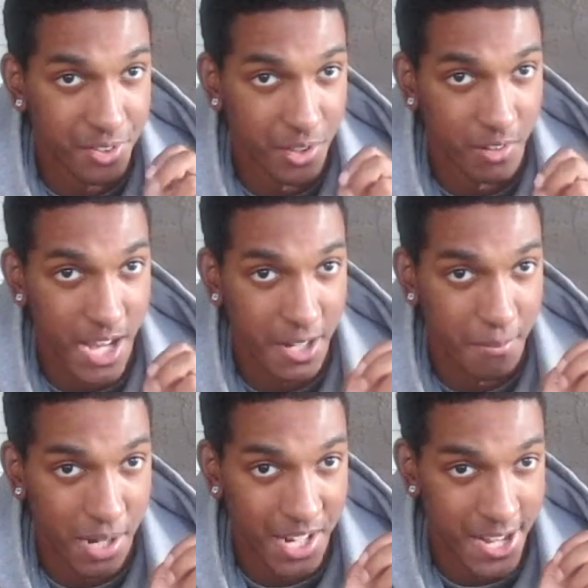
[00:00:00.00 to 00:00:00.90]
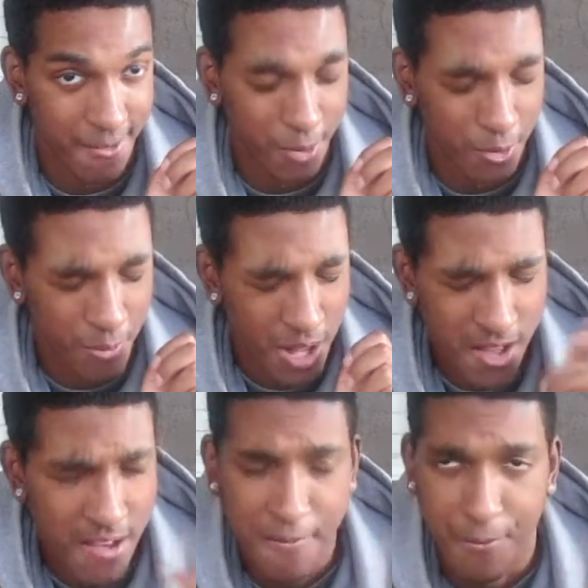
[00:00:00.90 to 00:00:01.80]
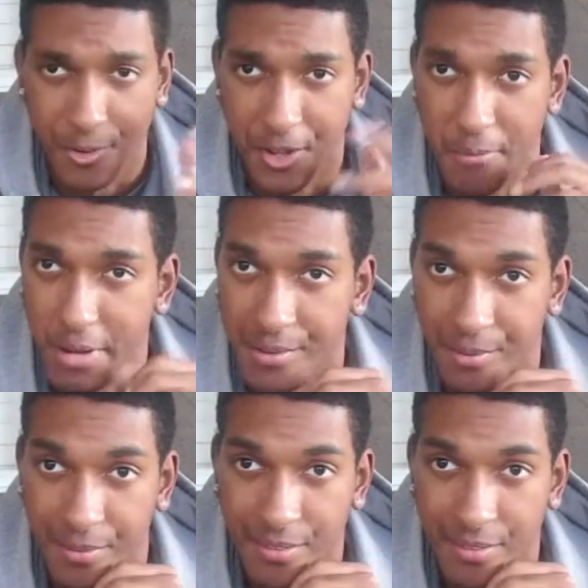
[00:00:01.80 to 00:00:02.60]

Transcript: to light up my damn room for some reason.